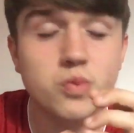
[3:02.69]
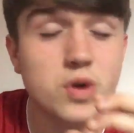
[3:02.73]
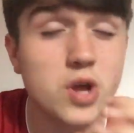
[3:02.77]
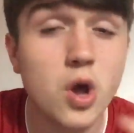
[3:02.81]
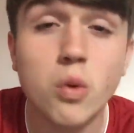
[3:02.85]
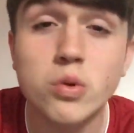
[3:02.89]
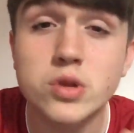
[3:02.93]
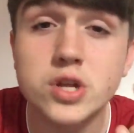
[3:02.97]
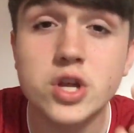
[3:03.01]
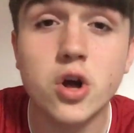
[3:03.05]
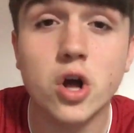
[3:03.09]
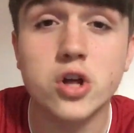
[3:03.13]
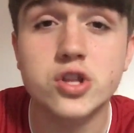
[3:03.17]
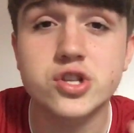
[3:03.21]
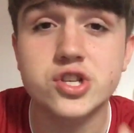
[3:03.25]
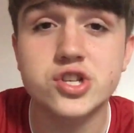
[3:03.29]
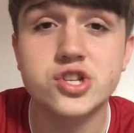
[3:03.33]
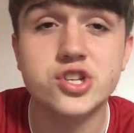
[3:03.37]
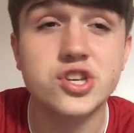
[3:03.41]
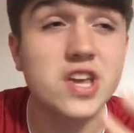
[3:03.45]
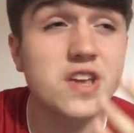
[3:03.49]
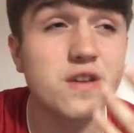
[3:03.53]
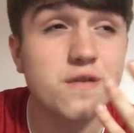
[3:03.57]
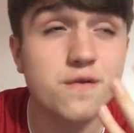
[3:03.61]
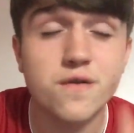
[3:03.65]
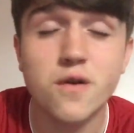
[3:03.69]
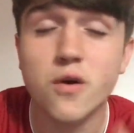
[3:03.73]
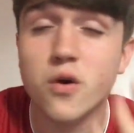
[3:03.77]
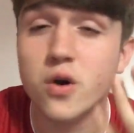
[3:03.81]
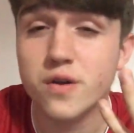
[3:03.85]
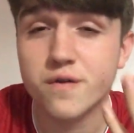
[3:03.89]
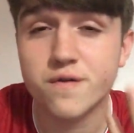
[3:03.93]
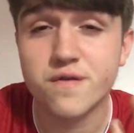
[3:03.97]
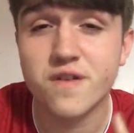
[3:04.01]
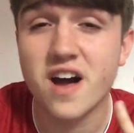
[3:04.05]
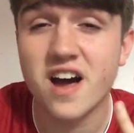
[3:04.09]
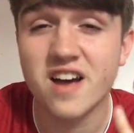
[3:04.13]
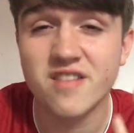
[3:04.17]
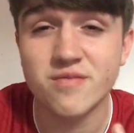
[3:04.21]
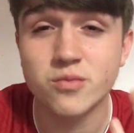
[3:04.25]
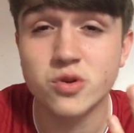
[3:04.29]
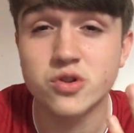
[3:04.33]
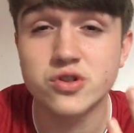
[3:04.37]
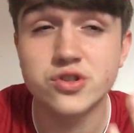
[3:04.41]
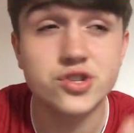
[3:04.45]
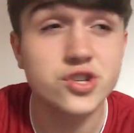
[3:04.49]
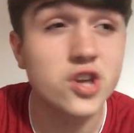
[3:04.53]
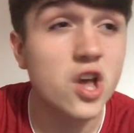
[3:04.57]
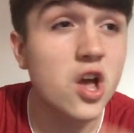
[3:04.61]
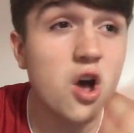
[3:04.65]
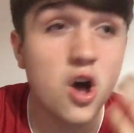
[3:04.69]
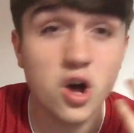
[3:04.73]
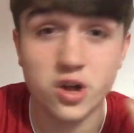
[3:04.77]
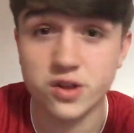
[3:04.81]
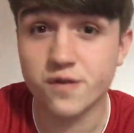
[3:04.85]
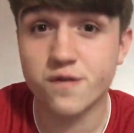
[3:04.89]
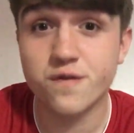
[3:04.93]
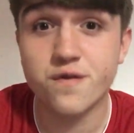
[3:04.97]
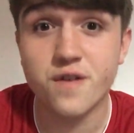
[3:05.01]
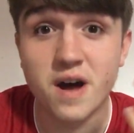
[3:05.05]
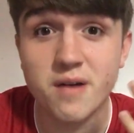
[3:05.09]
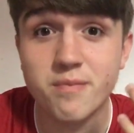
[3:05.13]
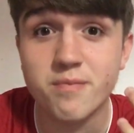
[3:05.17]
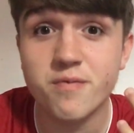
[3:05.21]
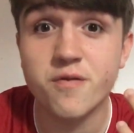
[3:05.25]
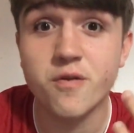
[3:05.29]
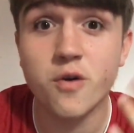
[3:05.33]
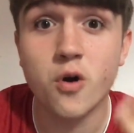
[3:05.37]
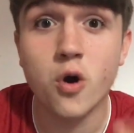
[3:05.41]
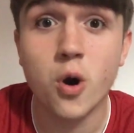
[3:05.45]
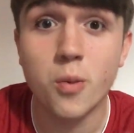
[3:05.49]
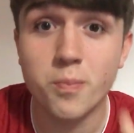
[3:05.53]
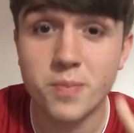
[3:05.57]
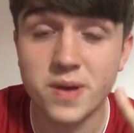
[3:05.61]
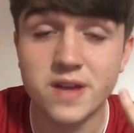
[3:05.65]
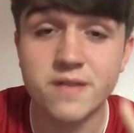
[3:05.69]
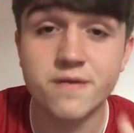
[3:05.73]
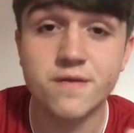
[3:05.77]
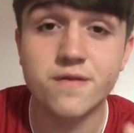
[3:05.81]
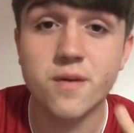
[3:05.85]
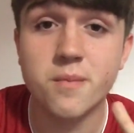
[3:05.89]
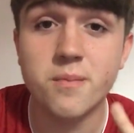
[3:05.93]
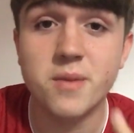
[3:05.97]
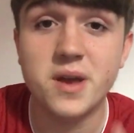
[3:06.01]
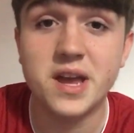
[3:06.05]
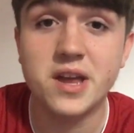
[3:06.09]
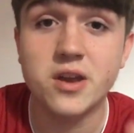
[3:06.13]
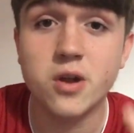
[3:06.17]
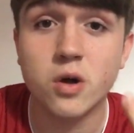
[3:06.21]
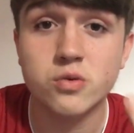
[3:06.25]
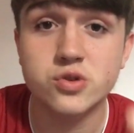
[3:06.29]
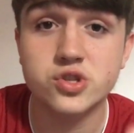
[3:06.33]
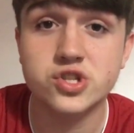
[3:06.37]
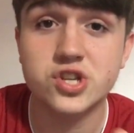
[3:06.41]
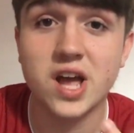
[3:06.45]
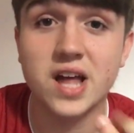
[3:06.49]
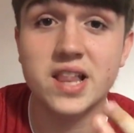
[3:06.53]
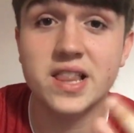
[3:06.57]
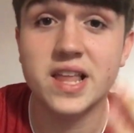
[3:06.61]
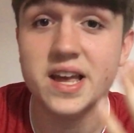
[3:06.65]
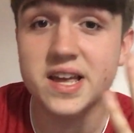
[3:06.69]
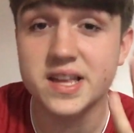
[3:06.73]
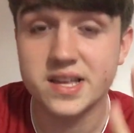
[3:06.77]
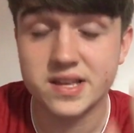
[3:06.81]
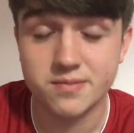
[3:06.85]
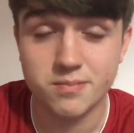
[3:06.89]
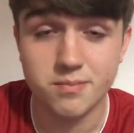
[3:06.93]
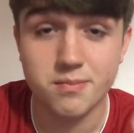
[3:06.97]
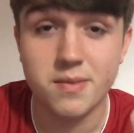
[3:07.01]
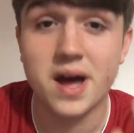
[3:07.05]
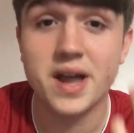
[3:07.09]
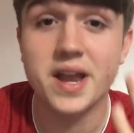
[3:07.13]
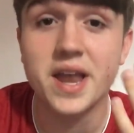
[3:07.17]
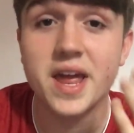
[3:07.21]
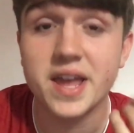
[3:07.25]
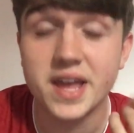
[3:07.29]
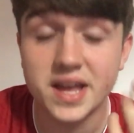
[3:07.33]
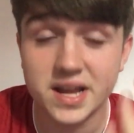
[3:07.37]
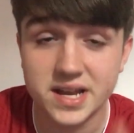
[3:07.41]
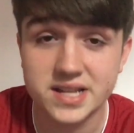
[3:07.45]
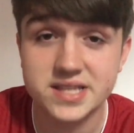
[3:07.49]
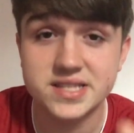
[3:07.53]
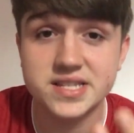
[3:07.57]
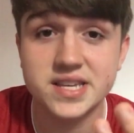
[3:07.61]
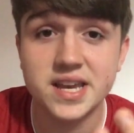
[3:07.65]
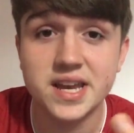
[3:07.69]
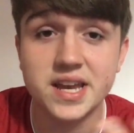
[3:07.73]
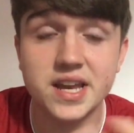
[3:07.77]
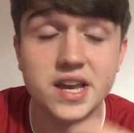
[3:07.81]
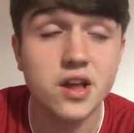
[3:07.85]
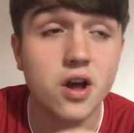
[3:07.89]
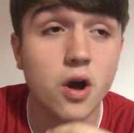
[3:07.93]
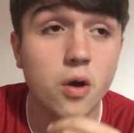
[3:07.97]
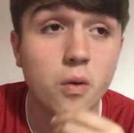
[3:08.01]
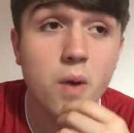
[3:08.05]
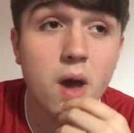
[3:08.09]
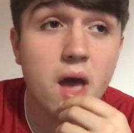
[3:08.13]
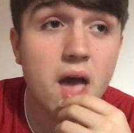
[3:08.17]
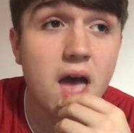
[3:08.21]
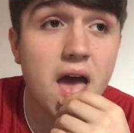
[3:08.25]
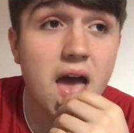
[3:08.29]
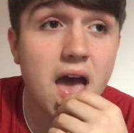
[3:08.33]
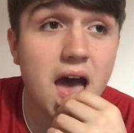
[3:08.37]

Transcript: We only got to see four or five months of the Fab Four being Firmino, Salah, Mane and Coutinho.